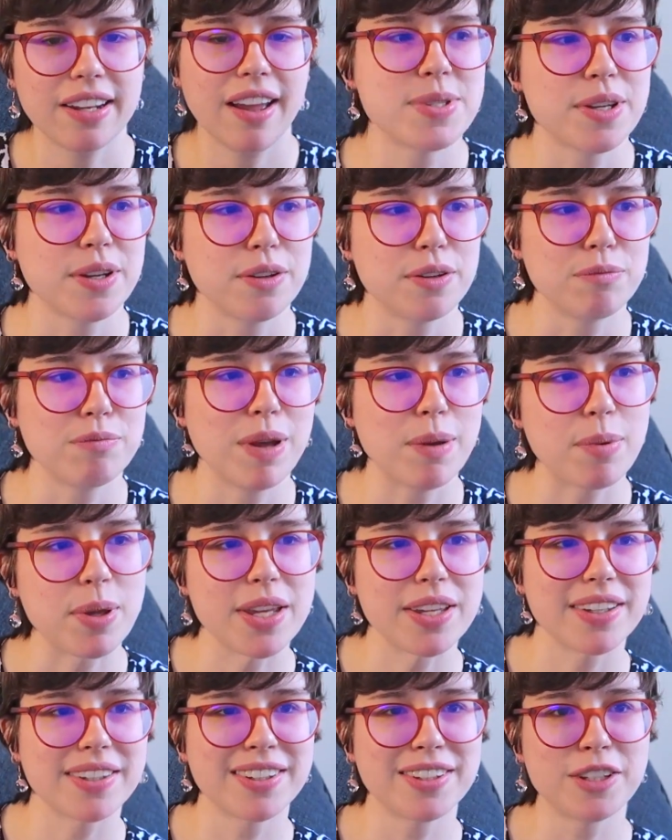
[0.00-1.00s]
So
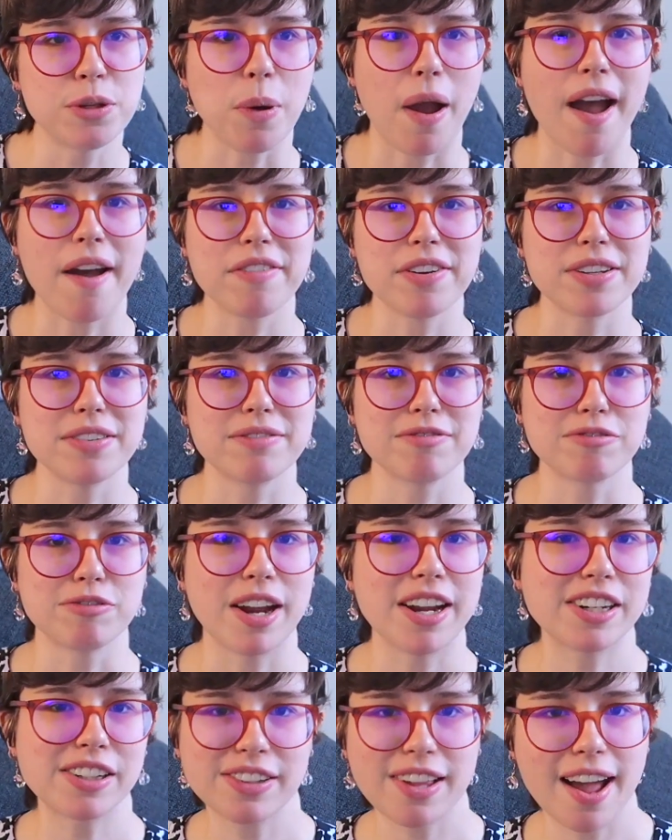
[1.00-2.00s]
maybe you haven't
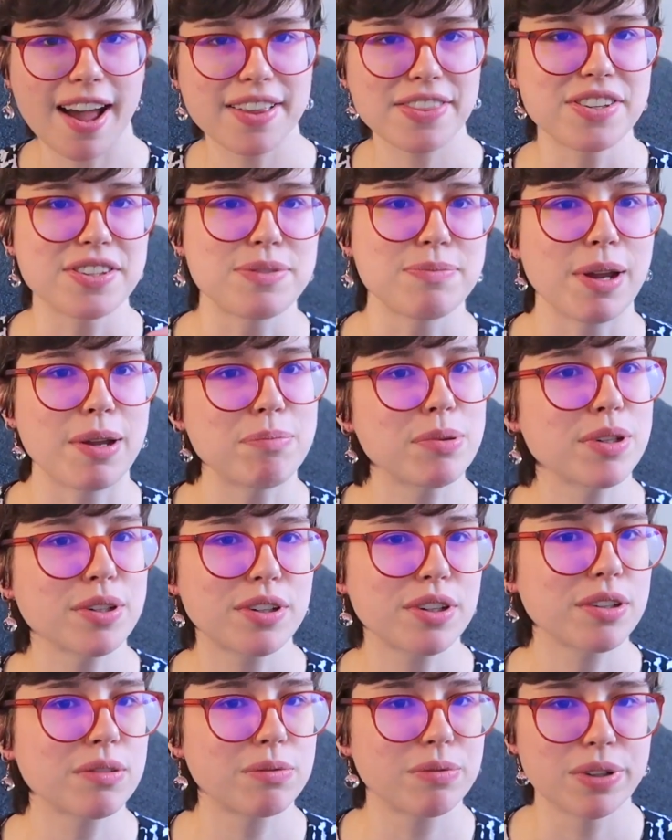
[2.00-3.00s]
read a lot, this might be a
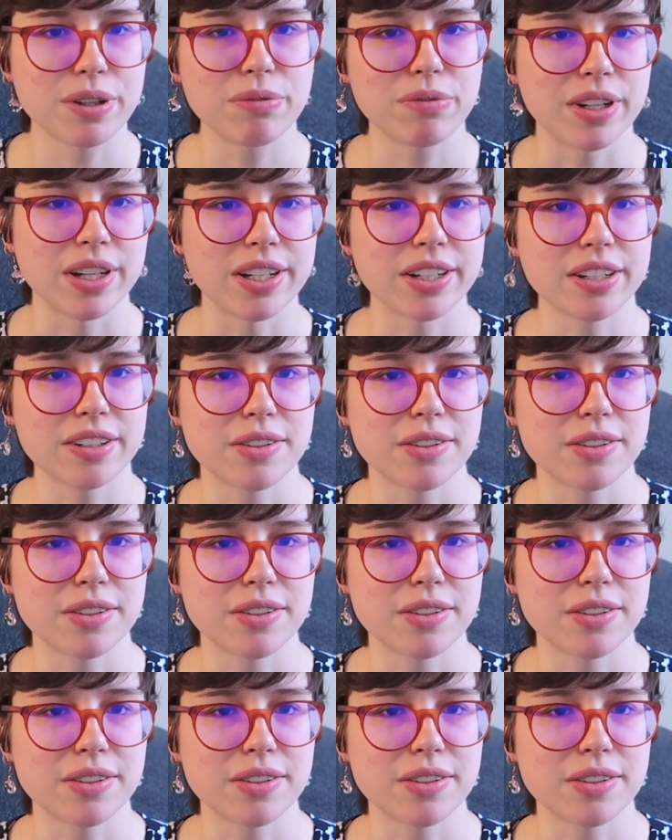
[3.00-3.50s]
good reread.